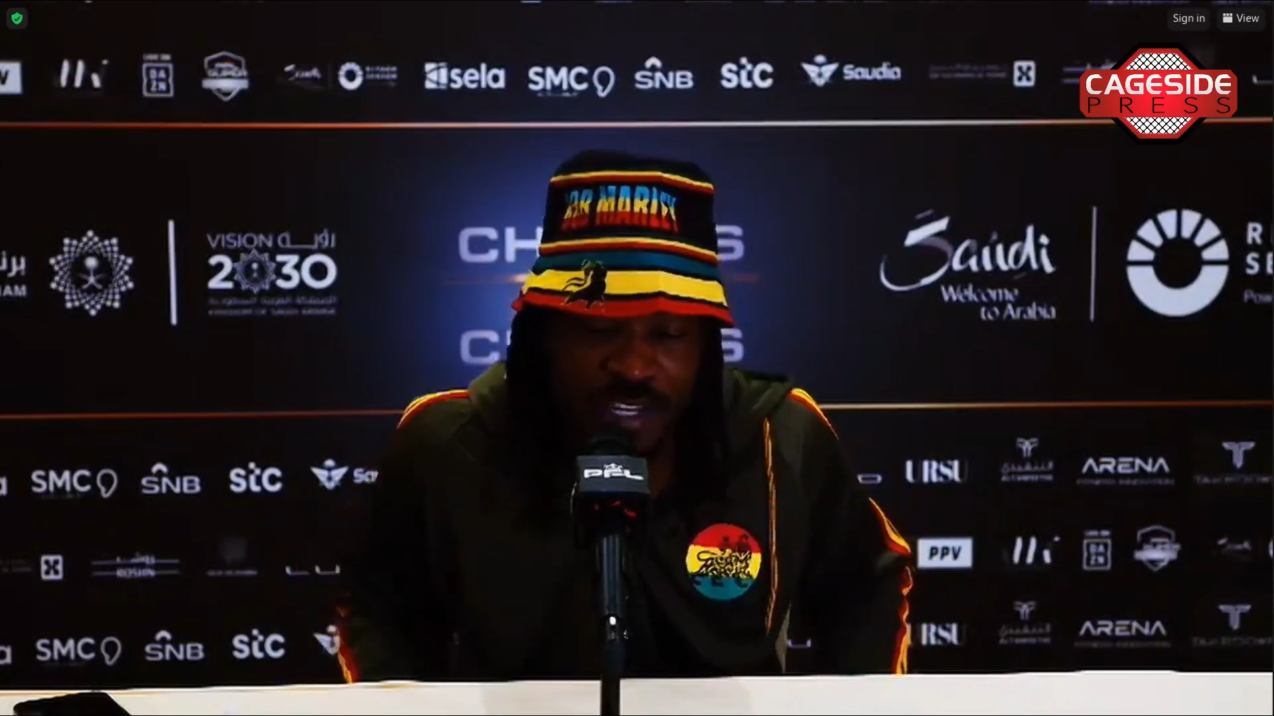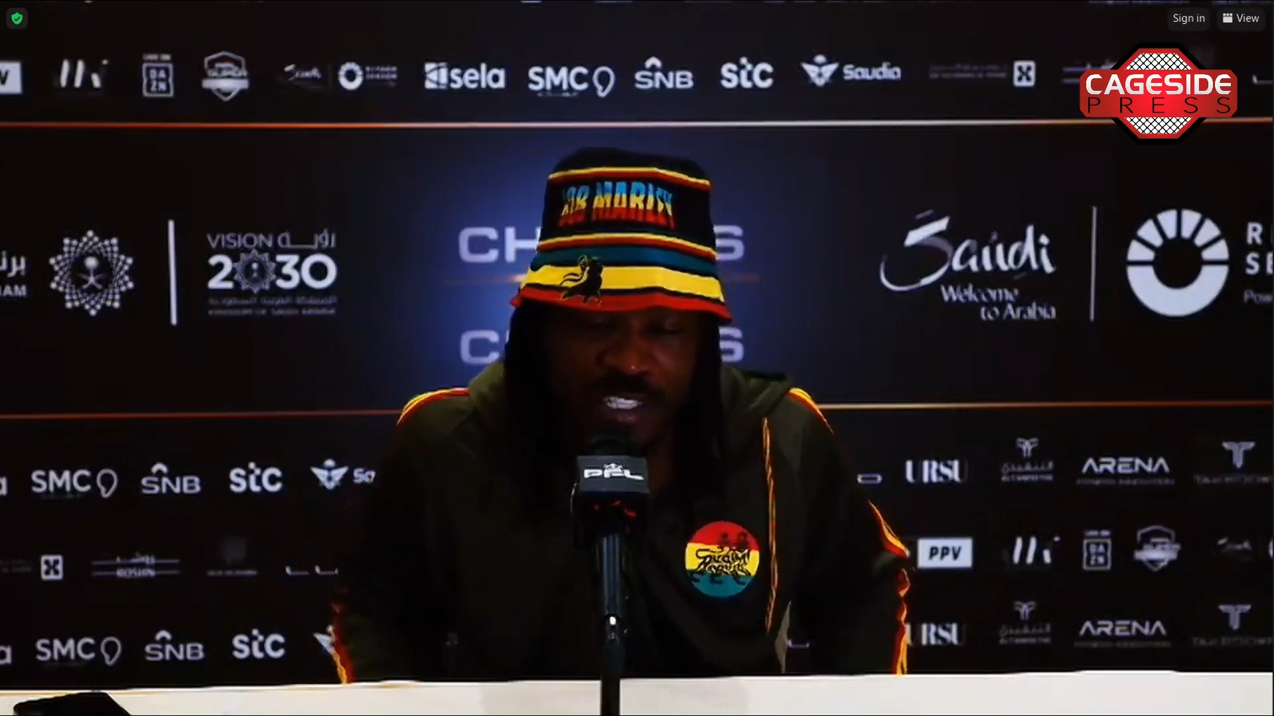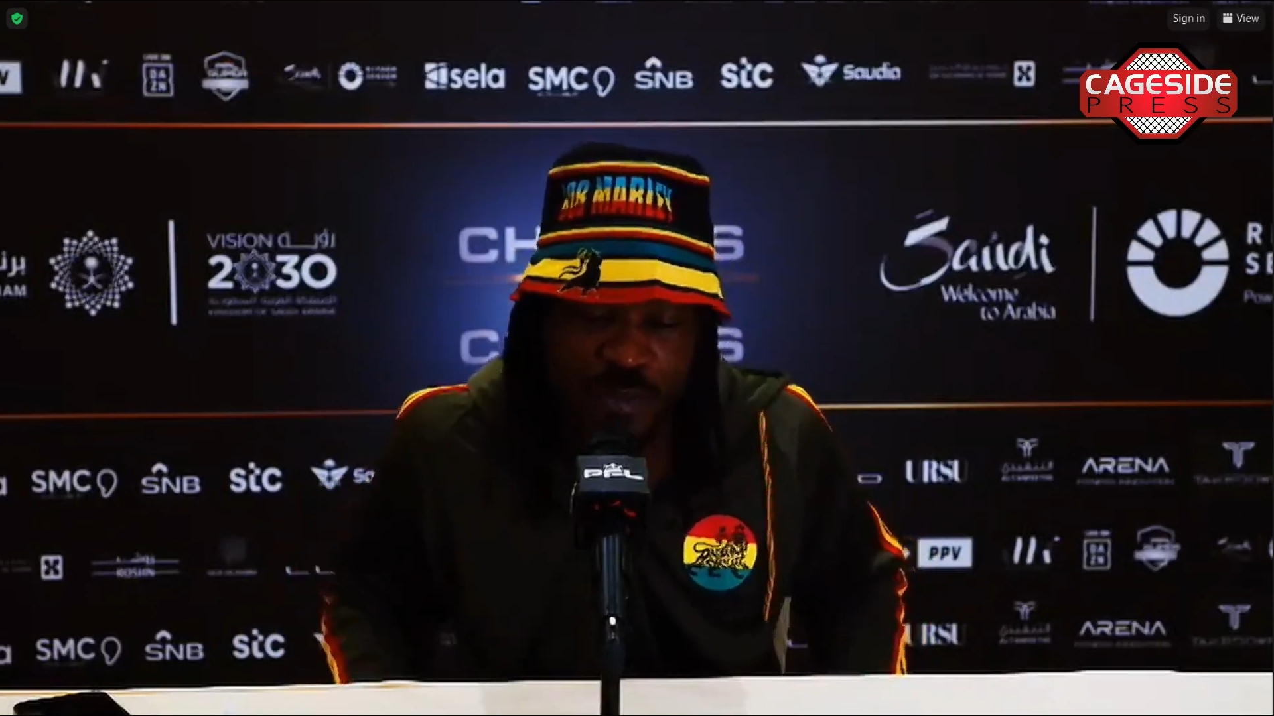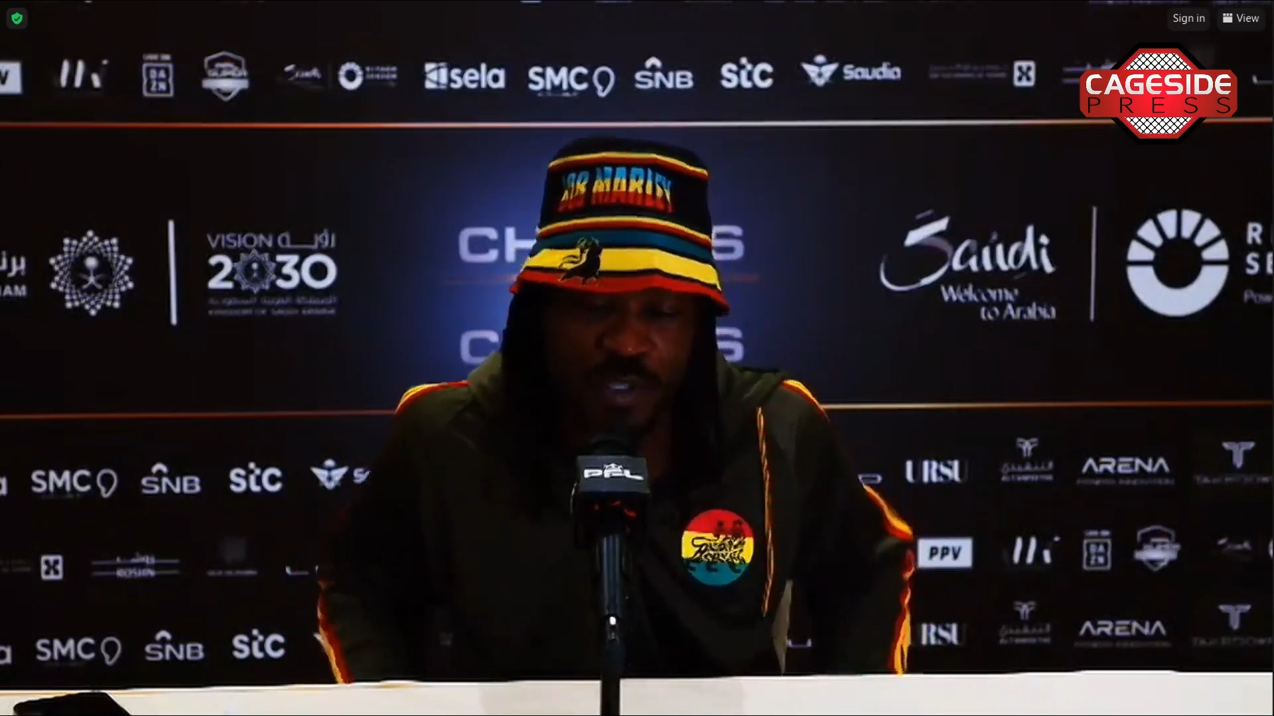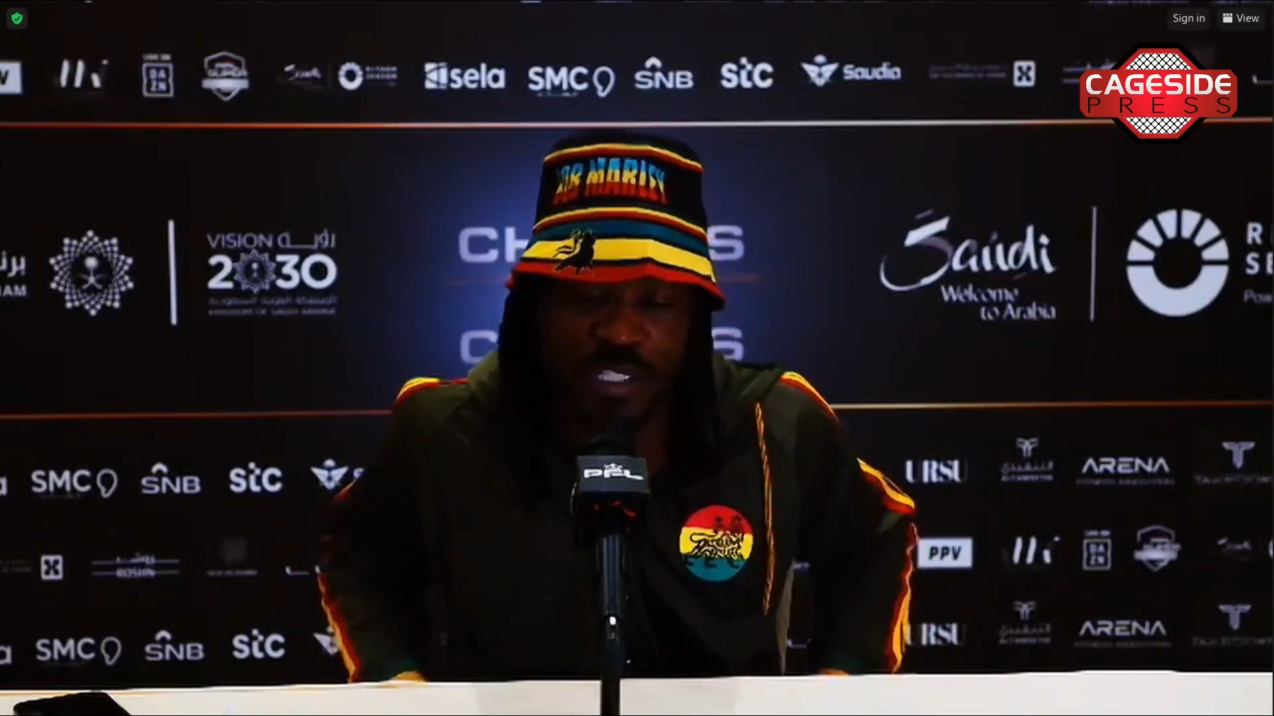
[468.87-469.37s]
in
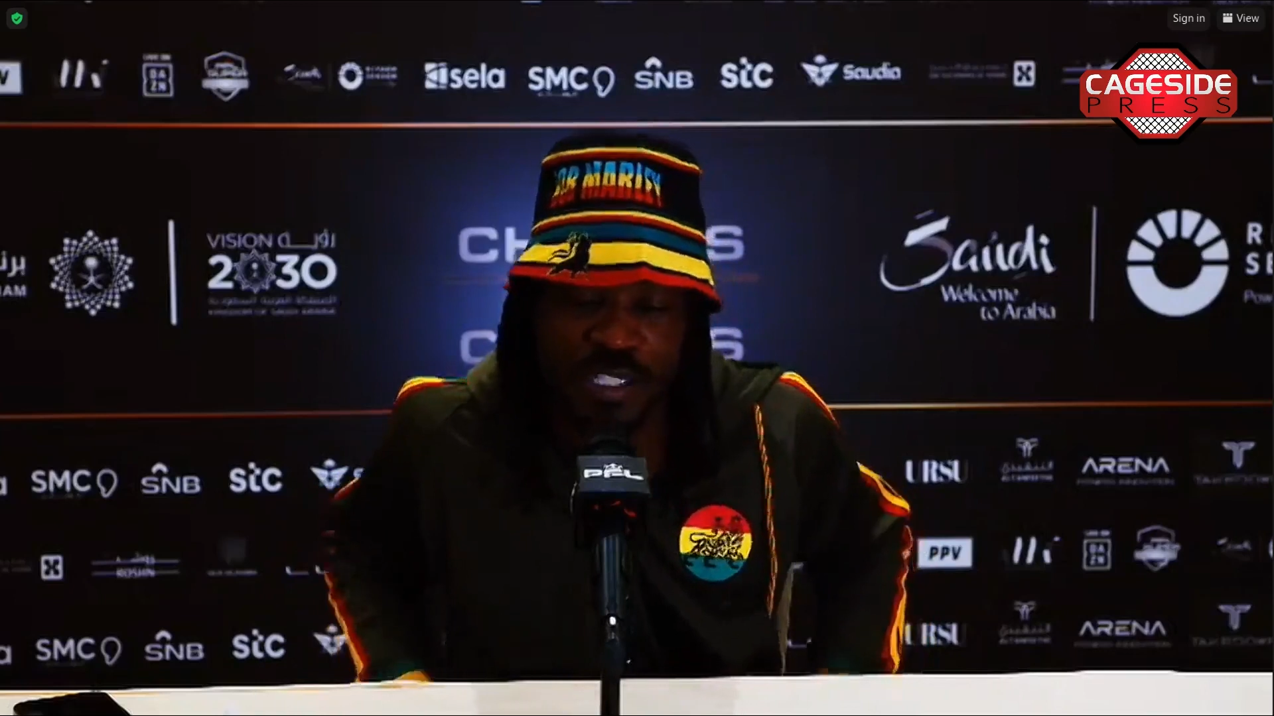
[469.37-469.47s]
sports